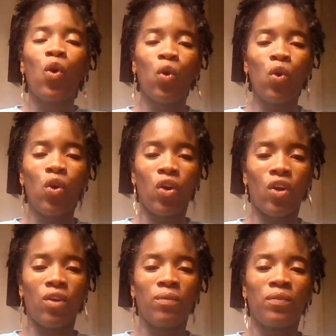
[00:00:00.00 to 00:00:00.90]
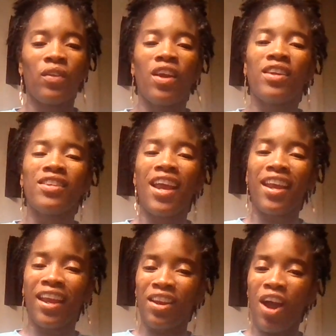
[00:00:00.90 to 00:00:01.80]
or
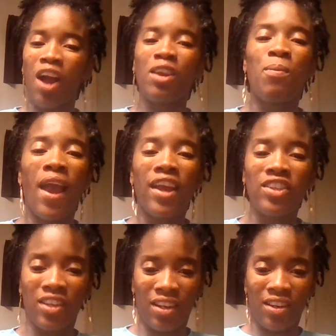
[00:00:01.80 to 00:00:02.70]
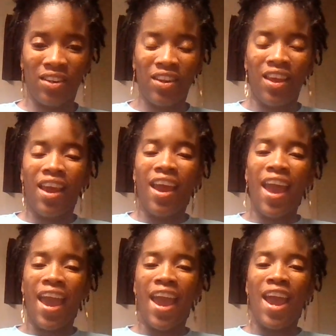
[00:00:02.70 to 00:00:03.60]
taking an occupation
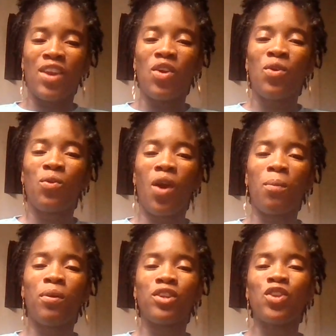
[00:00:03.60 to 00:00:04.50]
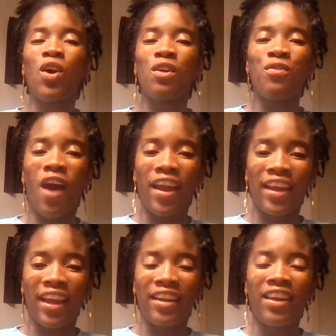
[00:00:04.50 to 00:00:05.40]
and
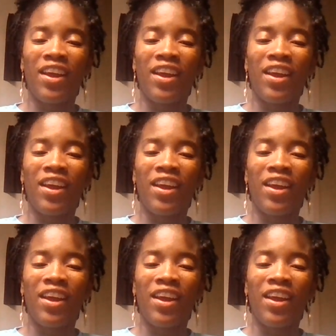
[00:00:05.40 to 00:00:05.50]
personifying it.